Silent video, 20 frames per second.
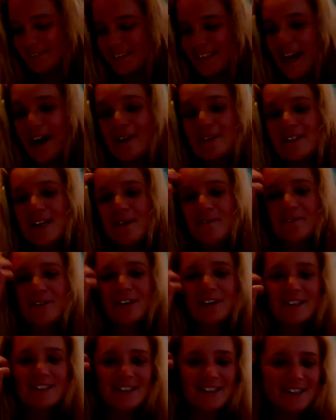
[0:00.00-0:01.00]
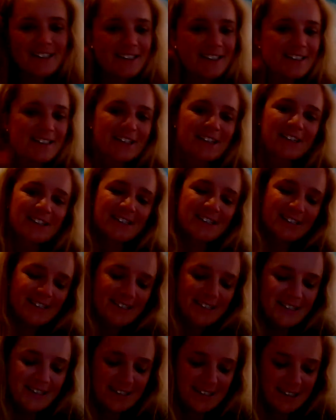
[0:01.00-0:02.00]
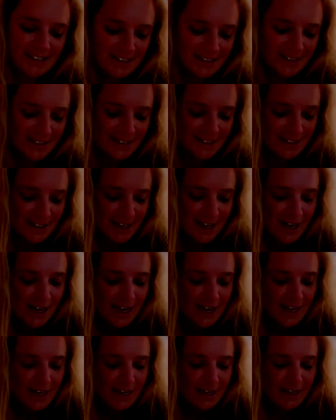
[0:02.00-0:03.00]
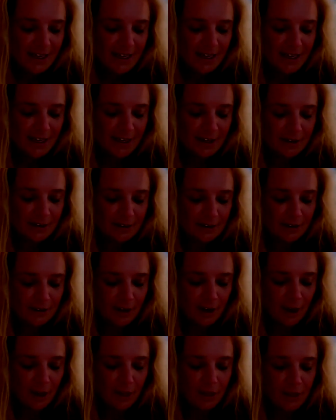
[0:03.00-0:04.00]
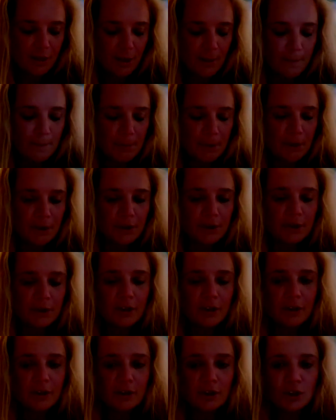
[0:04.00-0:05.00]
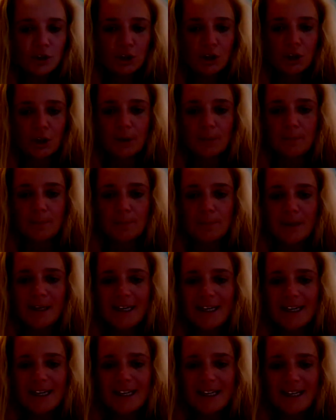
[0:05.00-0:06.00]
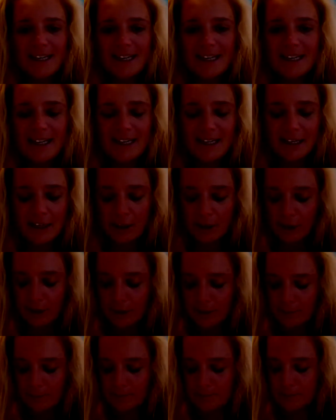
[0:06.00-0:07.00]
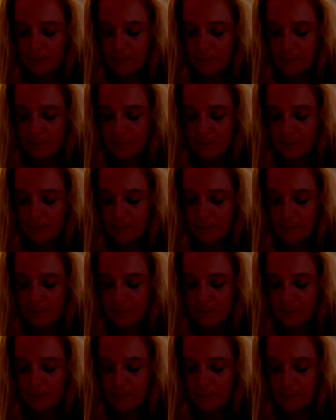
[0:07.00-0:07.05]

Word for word: now time for our sentence. Our sentence is hear the bird chirp. Here.